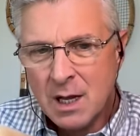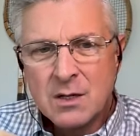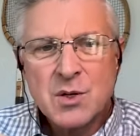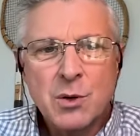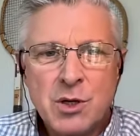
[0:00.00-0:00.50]

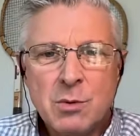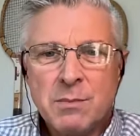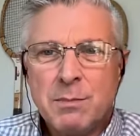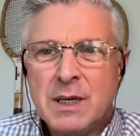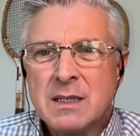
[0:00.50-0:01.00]
So
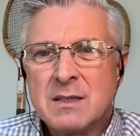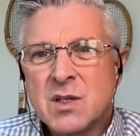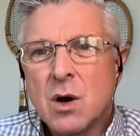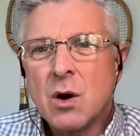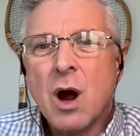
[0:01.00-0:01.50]
human
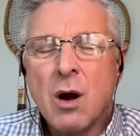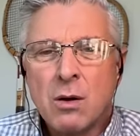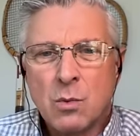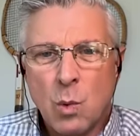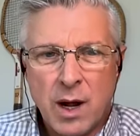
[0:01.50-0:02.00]
beings are
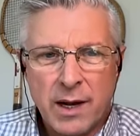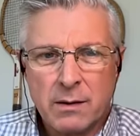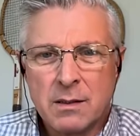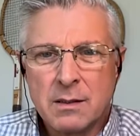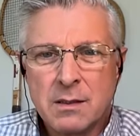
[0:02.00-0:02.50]

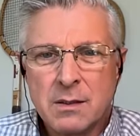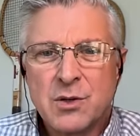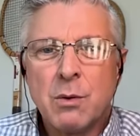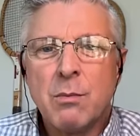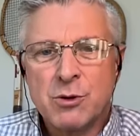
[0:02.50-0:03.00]
hardwired
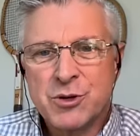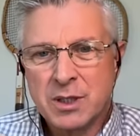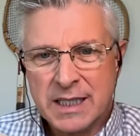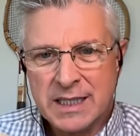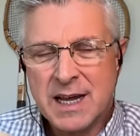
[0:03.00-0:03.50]
to
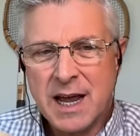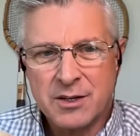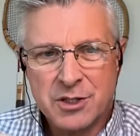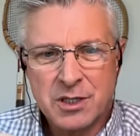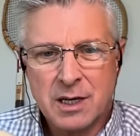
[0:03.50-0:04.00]
emotionally
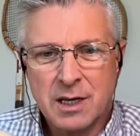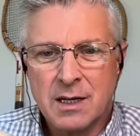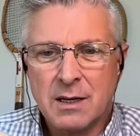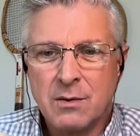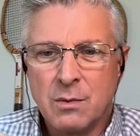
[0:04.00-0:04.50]
attach.
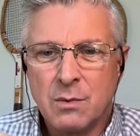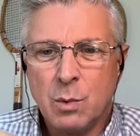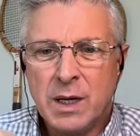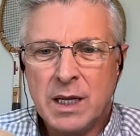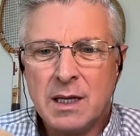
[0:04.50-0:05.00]

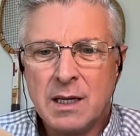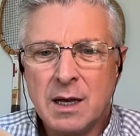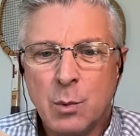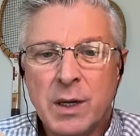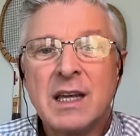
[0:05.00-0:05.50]
We
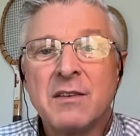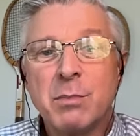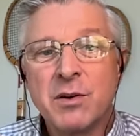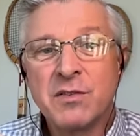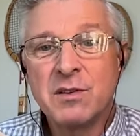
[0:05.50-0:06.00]
give birth